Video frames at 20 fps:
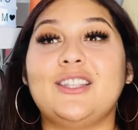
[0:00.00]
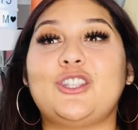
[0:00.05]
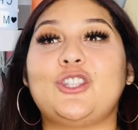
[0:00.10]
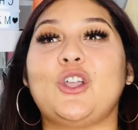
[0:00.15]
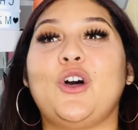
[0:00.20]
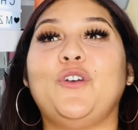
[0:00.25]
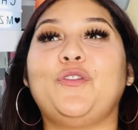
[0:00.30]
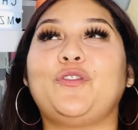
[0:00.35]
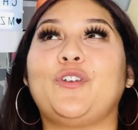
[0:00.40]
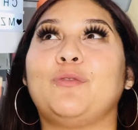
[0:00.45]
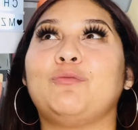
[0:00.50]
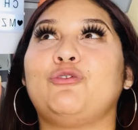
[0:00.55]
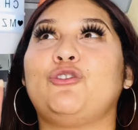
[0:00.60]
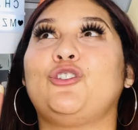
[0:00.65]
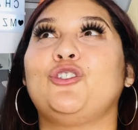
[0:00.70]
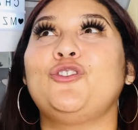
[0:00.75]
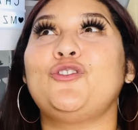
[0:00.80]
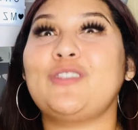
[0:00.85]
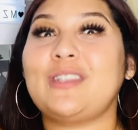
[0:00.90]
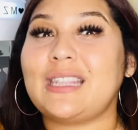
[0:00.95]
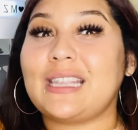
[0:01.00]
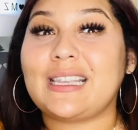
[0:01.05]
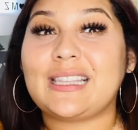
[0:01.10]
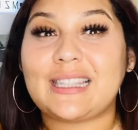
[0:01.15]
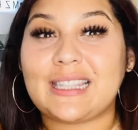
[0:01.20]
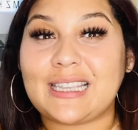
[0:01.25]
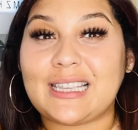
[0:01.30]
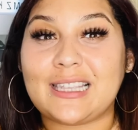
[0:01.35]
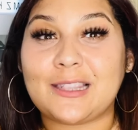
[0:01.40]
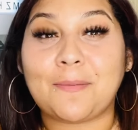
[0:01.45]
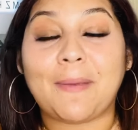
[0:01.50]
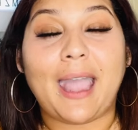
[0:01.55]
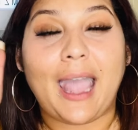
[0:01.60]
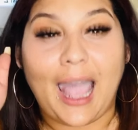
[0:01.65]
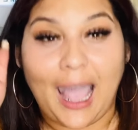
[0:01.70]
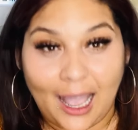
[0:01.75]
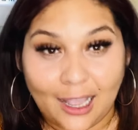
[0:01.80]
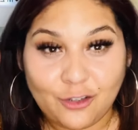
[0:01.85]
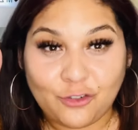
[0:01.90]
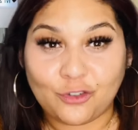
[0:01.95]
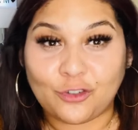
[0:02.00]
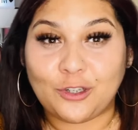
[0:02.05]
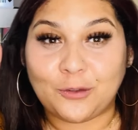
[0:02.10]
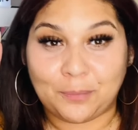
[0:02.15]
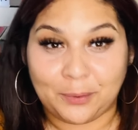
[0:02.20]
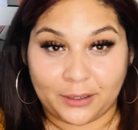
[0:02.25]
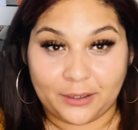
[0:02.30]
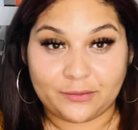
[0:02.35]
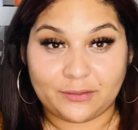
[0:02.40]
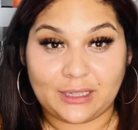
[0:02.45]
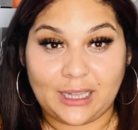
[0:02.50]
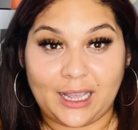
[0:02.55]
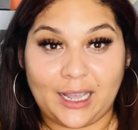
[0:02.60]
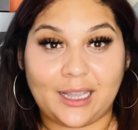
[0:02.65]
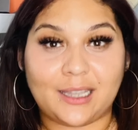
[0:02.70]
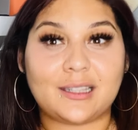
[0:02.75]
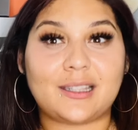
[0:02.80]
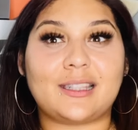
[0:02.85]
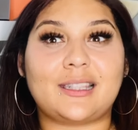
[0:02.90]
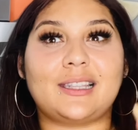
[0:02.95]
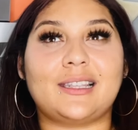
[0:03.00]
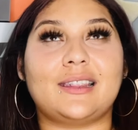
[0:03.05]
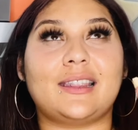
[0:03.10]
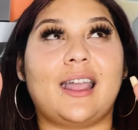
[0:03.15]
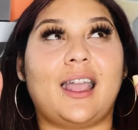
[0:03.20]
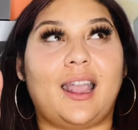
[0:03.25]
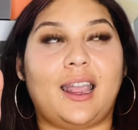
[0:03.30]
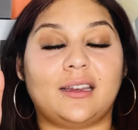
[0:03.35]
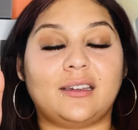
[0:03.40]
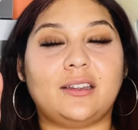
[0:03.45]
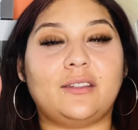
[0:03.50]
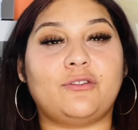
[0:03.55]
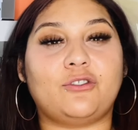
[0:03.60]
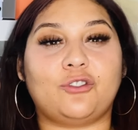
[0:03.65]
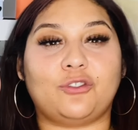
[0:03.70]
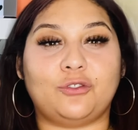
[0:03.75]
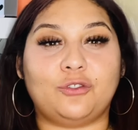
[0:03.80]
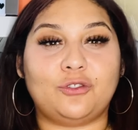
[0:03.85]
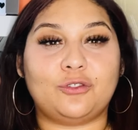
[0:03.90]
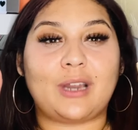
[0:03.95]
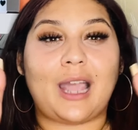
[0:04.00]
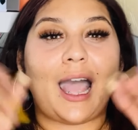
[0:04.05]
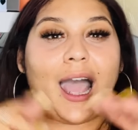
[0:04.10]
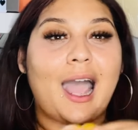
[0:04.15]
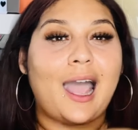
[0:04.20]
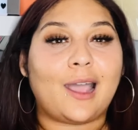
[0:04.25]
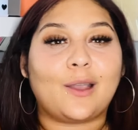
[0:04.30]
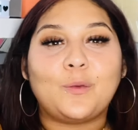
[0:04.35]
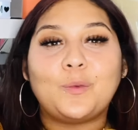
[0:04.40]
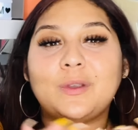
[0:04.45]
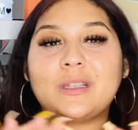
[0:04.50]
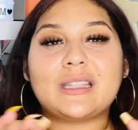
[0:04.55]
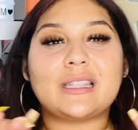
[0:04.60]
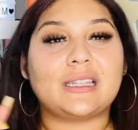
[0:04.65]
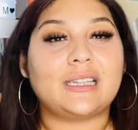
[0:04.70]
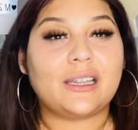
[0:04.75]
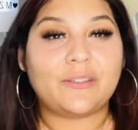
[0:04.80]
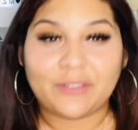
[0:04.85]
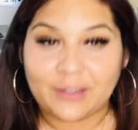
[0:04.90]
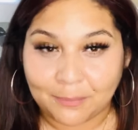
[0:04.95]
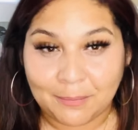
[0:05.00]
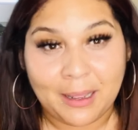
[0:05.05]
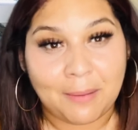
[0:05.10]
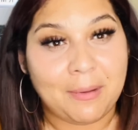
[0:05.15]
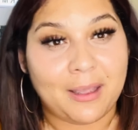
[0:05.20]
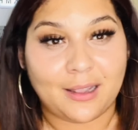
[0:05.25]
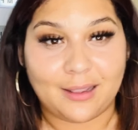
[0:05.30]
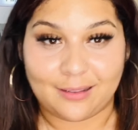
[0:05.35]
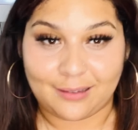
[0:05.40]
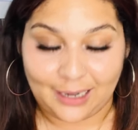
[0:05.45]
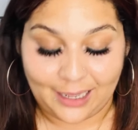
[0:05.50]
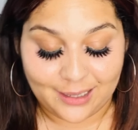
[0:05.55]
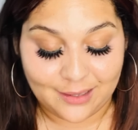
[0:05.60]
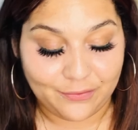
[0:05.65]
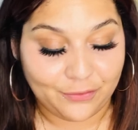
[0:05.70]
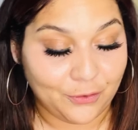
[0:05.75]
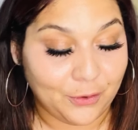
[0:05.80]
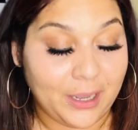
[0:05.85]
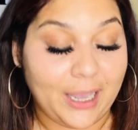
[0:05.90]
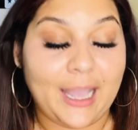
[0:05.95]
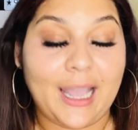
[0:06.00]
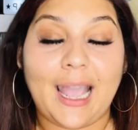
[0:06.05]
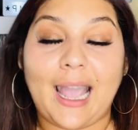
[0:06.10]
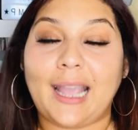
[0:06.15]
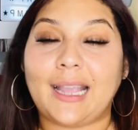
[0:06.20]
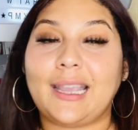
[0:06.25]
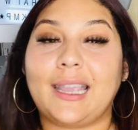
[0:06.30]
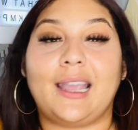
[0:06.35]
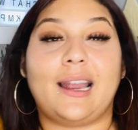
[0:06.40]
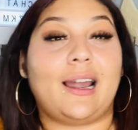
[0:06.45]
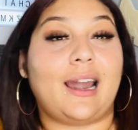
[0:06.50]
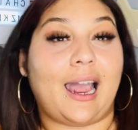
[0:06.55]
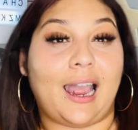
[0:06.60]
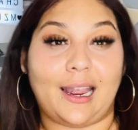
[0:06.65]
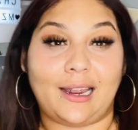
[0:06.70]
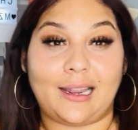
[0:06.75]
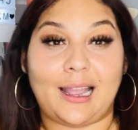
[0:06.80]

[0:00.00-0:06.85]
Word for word: So from June 16th, my actual birthday, to the end of June, I was living my best life, okay? I can't lie.